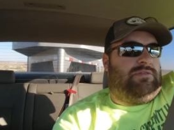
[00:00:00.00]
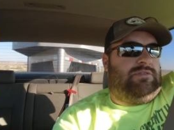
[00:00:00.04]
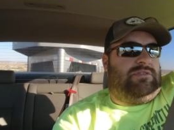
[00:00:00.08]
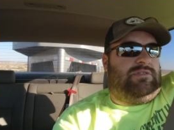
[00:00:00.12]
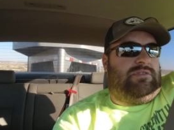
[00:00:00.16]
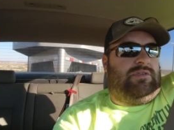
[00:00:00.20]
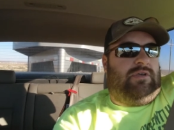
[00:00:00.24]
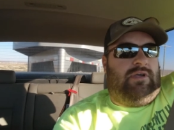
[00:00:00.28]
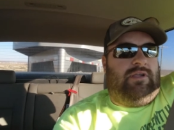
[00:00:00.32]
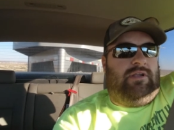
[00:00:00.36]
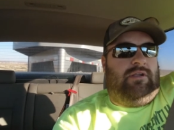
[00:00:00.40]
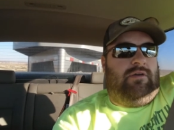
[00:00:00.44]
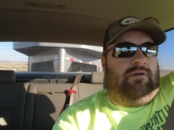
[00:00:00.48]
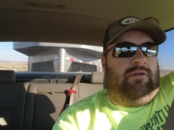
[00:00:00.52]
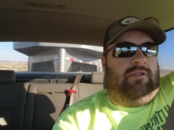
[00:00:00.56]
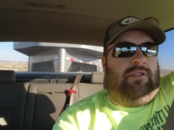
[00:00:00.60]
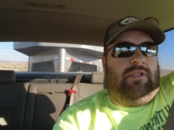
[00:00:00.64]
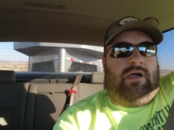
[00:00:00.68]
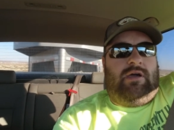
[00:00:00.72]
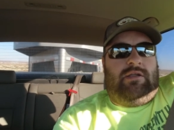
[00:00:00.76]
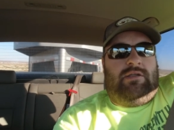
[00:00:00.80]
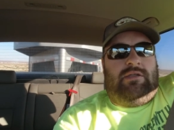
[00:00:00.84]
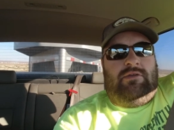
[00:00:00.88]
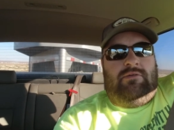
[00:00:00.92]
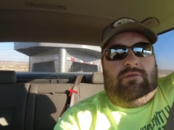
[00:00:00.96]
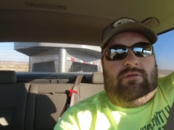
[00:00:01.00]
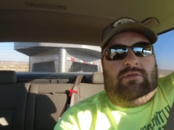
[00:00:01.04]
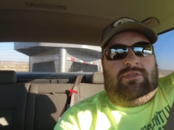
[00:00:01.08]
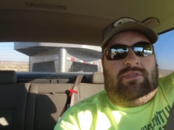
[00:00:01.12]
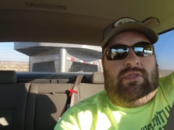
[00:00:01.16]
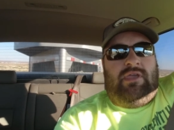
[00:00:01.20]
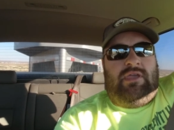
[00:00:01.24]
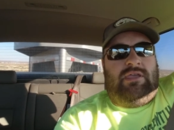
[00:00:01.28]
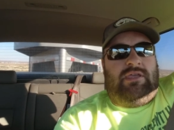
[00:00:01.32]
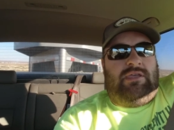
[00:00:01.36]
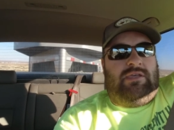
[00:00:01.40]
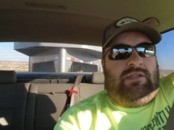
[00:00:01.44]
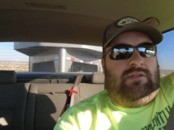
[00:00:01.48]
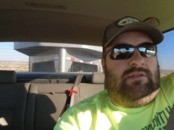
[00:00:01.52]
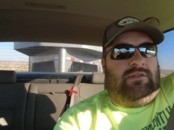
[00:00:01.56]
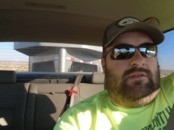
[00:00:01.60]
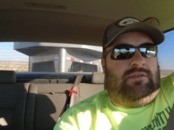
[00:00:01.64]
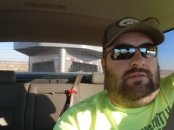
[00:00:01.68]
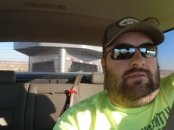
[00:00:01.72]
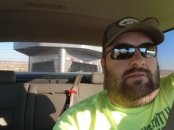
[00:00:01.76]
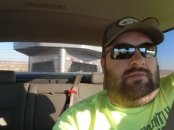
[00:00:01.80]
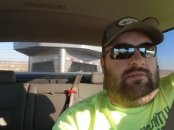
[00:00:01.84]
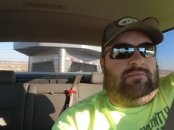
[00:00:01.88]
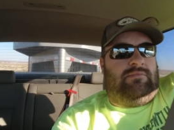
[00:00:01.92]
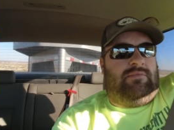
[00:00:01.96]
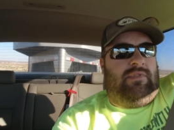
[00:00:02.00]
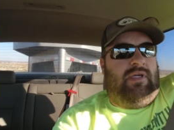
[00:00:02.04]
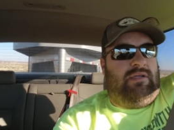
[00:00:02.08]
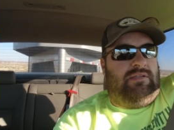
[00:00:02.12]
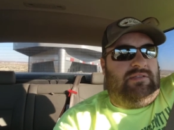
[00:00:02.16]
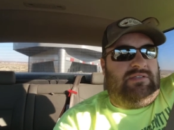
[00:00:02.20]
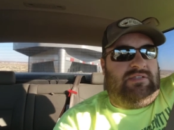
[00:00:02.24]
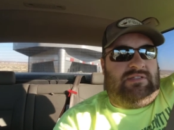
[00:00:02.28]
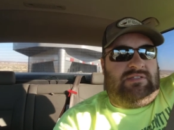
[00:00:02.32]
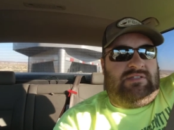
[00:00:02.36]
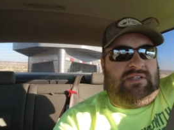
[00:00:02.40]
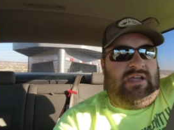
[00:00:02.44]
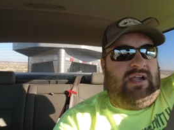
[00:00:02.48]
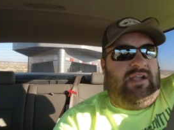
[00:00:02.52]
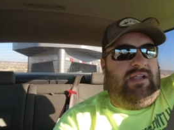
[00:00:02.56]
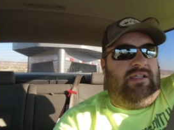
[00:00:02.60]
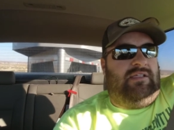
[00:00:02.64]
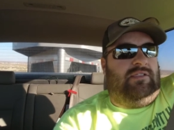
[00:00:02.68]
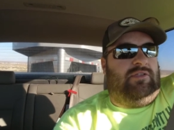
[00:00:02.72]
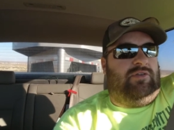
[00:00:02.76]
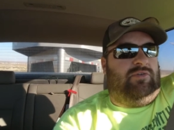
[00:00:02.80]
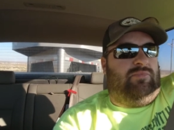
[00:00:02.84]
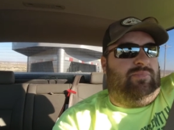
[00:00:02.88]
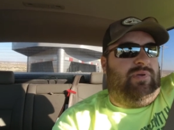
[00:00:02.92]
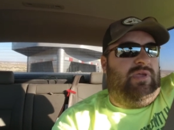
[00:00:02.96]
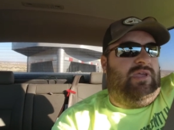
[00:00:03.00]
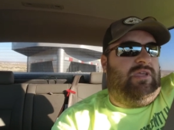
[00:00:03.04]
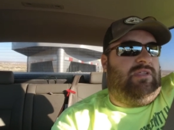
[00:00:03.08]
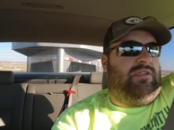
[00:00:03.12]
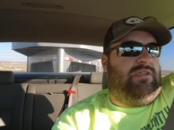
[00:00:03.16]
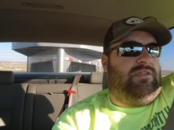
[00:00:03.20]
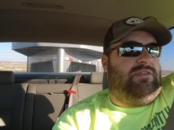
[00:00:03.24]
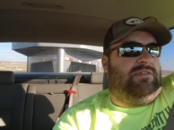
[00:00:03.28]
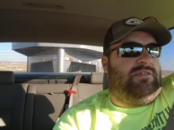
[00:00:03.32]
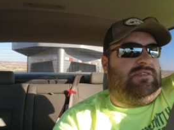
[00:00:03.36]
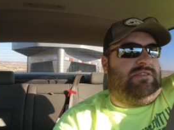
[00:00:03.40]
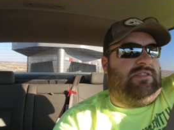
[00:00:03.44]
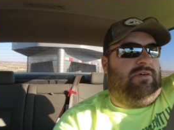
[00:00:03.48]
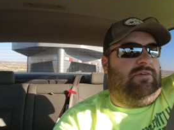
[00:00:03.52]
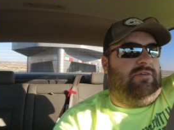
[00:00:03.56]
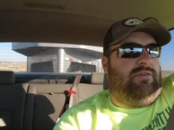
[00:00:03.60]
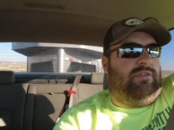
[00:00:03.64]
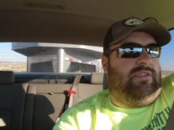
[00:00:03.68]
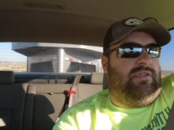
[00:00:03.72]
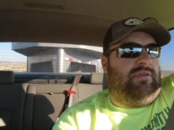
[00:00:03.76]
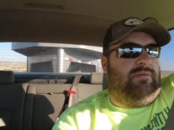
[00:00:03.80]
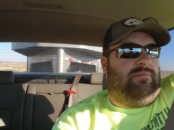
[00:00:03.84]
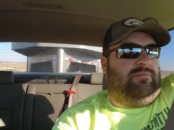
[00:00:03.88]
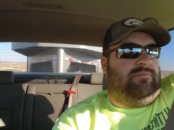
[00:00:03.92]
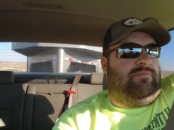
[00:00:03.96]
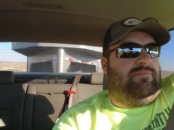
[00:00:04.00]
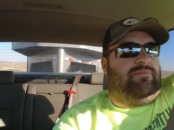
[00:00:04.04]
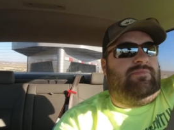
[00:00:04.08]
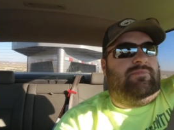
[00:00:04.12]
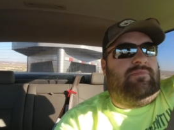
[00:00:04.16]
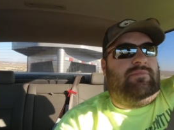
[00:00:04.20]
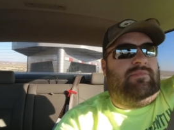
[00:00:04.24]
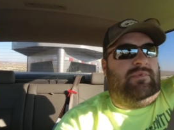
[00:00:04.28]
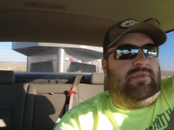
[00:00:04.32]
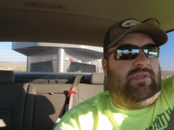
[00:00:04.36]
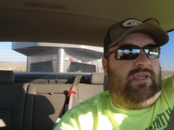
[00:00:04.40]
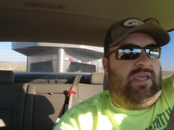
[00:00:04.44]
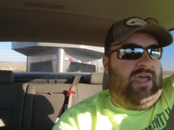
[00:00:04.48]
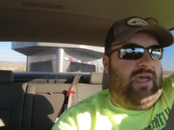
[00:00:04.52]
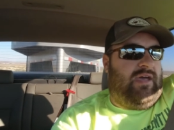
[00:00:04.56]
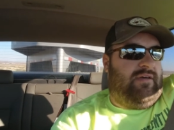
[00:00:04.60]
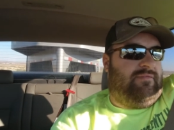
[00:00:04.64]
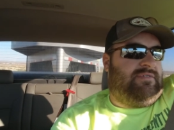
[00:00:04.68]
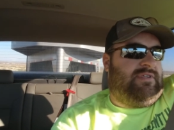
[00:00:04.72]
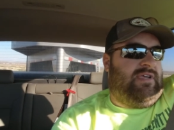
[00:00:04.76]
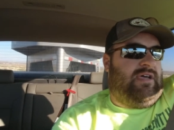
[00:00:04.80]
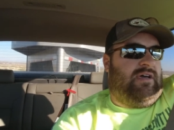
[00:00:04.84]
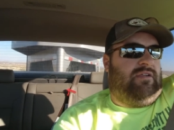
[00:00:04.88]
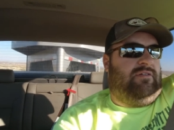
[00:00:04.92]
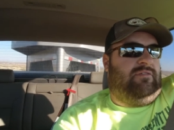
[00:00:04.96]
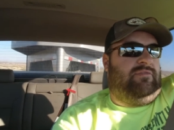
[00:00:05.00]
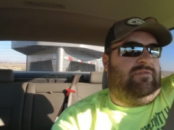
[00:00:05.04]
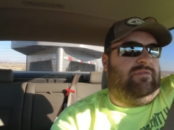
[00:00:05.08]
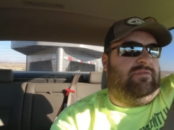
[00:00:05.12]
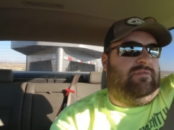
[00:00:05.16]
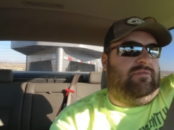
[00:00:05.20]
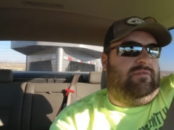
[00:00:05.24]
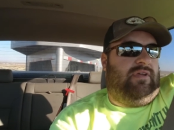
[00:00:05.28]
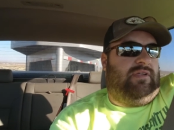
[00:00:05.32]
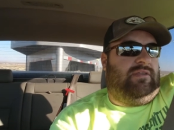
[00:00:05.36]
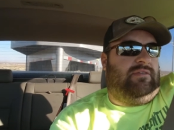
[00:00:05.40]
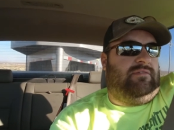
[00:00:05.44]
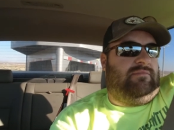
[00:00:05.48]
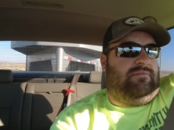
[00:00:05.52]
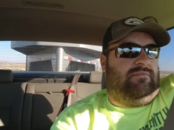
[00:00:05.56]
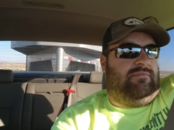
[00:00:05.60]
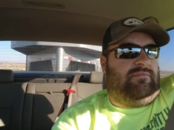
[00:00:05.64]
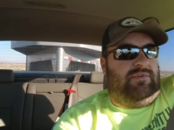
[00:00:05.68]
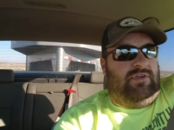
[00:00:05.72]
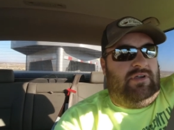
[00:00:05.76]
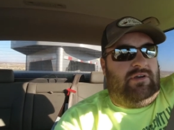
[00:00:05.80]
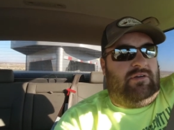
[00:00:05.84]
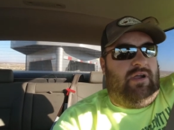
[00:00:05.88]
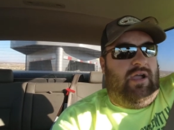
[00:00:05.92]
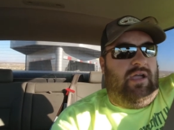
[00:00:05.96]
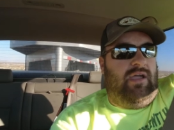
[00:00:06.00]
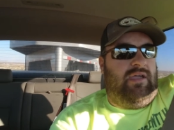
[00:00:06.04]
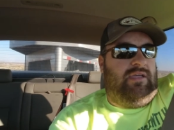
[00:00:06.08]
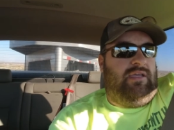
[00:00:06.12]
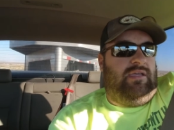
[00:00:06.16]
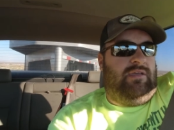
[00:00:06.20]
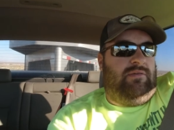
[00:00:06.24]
So I know a lot of you are thinking, that was a tiny little pin you just loaded them calves out of. And you're right.